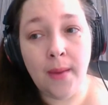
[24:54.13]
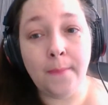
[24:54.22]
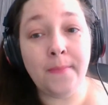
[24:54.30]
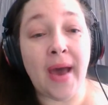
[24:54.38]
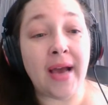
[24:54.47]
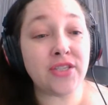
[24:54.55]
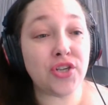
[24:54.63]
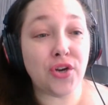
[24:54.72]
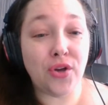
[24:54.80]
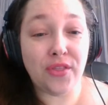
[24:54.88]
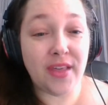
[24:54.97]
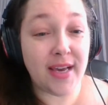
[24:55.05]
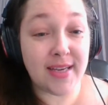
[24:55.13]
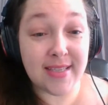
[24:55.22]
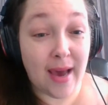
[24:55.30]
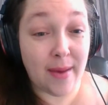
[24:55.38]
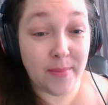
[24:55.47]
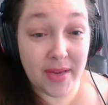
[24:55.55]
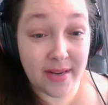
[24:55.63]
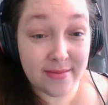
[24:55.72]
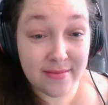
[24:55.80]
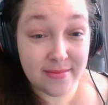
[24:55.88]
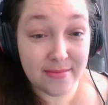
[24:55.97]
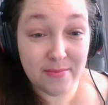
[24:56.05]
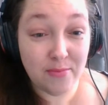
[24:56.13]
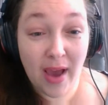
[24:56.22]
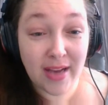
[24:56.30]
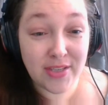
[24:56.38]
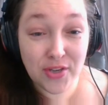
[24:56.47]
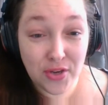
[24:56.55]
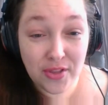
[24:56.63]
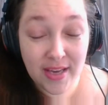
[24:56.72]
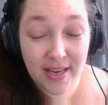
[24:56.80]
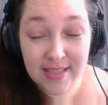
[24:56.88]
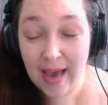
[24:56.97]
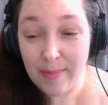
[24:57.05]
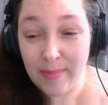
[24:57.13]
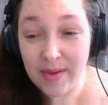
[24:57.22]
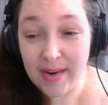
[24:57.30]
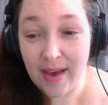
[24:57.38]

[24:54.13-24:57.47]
magical things happen. Magical things happen.